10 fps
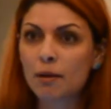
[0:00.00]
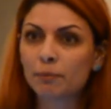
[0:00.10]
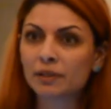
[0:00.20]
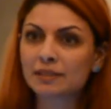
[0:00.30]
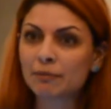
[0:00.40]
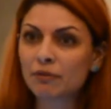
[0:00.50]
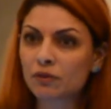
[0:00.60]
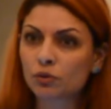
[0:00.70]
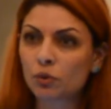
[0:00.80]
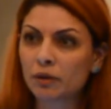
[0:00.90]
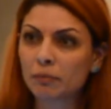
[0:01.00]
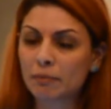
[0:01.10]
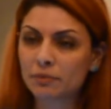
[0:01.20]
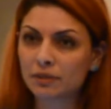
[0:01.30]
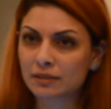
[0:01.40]
But some of the core
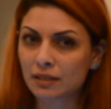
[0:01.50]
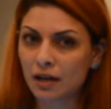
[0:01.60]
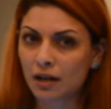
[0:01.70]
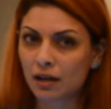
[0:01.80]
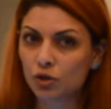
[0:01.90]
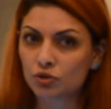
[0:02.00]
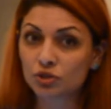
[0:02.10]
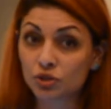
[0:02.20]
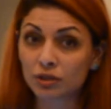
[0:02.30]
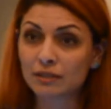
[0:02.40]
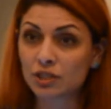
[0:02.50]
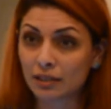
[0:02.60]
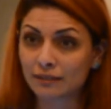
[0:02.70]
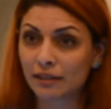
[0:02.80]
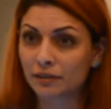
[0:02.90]
members who stood in
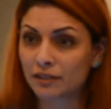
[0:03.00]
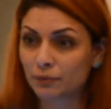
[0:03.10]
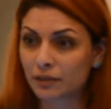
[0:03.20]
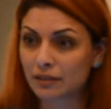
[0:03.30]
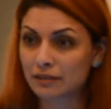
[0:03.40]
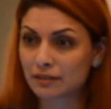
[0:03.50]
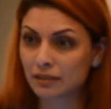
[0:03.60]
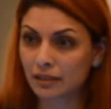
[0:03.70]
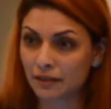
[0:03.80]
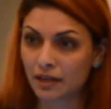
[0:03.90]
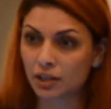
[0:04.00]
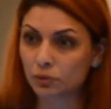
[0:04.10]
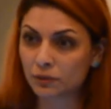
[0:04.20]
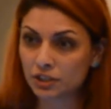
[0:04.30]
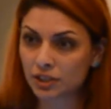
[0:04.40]
solidarity with us in that
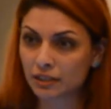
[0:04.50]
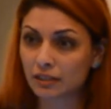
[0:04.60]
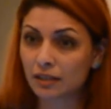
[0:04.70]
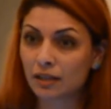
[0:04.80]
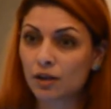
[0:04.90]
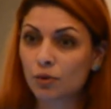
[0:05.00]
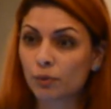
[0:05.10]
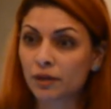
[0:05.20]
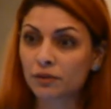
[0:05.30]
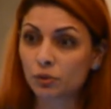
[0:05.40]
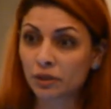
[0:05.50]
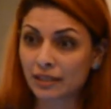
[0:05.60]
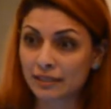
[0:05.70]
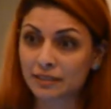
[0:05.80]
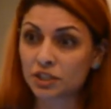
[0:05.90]
coalition were the
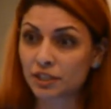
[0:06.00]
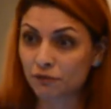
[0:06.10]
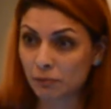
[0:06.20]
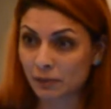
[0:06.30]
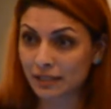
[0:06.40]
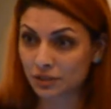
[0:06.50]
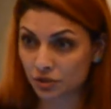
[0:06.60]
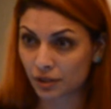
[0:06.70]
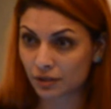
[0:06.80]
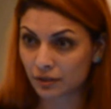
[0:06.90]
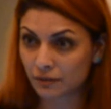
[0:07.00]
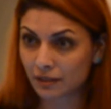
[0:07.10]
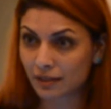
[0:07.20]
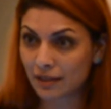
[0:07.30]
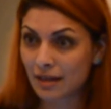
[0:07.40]
Organization for Black Struggle.
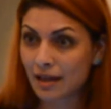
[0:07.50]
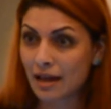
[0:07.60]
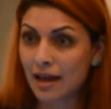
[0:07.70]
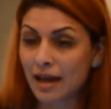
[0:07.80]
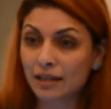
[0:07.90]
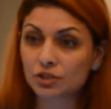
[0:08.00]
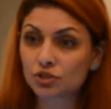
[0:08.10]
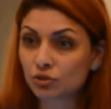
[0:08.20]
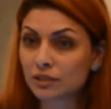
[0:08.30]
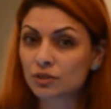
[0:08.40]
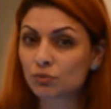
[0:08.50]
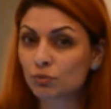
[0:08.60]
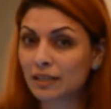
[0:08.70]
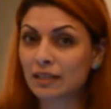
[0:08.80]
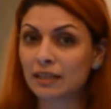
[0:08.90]
As soon as
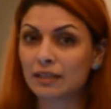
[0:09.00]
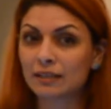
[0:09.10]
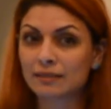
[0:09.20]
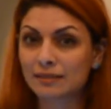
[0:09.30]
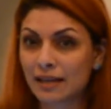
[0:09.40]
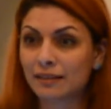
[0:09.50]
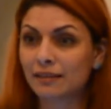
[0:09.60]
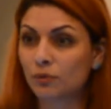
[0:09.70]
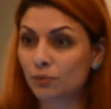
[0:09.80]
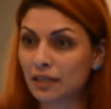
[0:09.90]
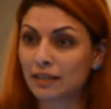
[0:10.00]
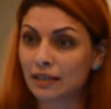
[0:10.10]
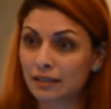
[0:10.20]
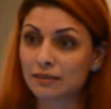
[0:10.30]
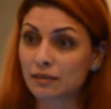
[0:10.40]
we said that we
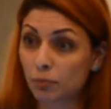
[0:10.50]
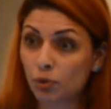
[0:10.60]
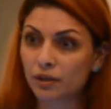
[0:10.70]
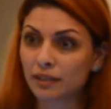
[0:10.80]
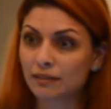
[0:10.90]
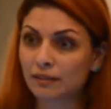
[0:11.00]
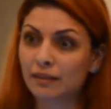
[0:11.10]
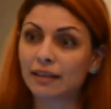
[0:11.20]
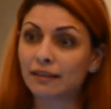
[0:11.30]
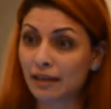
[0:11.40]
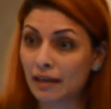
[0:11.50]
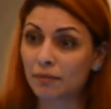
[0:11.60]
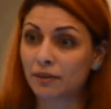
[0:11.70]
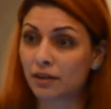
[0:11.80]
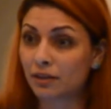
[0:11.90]
needed support, they
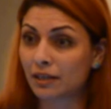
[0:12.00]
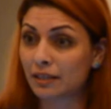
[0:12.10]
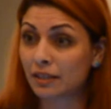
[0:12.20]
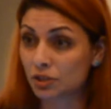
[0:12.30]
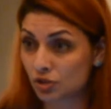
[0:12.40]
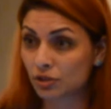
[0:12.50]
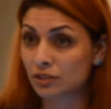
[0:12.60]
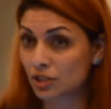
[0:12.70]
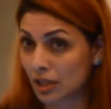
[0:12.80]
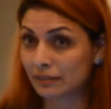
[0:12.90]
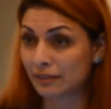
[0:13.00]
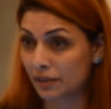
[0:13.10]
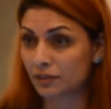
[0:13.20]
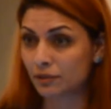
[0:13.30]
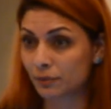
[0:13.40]
came there and they stood in
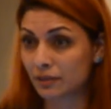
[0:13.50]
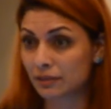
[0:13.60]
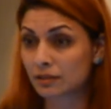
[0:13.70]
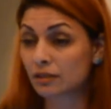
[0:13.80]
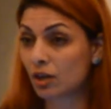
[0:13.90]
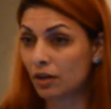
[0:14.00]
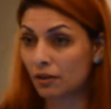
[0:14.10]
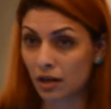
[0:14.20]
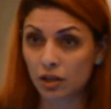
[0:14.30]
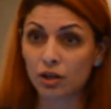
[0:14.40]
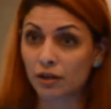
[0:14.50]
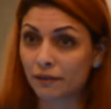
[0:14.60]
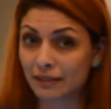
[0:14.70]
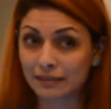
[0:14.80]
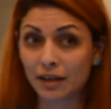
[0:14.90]
solidarity with us along
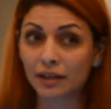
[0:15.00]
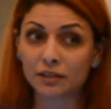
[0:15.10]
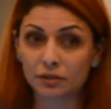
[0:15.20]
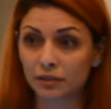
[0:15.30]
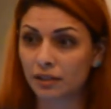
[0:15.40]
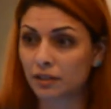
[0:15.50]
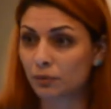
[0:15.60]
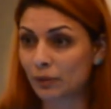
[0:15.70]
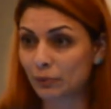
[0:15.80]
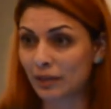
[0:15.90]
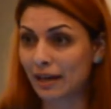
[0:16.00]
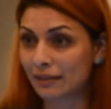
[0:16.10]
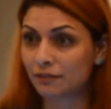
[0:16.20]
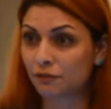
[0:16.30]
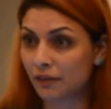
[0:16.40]
the entire year when we
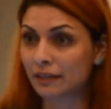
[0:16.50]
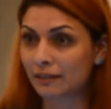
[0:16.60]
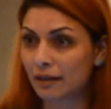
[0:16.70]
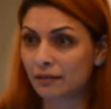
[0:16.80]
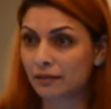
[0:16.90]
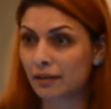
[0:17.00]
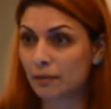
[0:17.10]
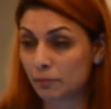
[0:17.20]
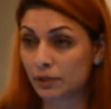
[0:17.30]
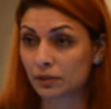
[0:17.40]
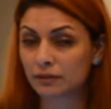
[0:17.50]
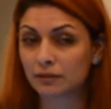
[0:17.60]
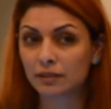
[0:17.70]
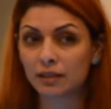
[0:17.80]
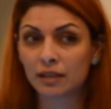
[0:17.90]
had to fight that bill.
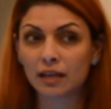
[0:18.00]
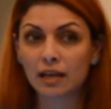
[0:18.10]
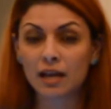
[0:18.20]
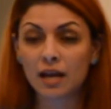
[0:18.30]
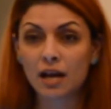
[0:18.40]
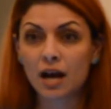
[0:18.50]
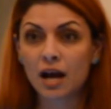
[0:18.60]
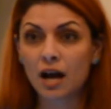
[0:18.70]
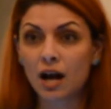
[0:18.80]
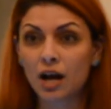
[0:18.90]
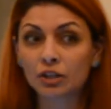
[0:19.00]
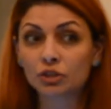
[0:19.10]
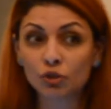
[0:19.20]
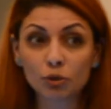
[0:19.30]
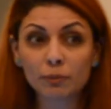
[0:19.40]
On
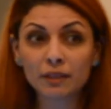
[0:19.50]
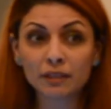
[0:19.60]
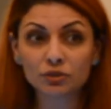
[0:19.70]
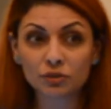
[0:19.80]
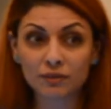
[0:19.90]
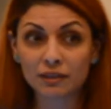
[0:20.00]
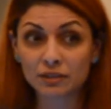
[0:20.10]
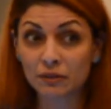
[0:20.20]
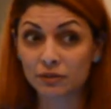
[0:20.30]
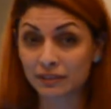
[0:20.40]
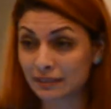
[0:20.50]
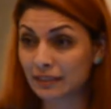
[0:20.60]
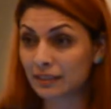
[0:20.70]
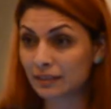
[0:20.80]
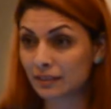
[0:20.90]
October
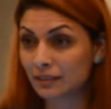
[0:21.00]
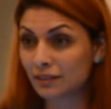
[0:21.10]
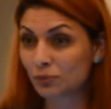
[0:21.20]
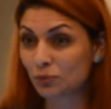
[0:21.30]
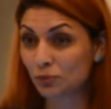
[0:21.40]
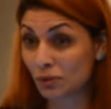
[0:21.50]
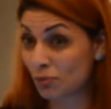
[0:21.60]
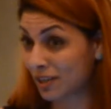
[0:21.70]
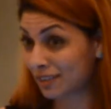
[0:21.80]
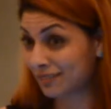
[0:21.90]
2013, we won.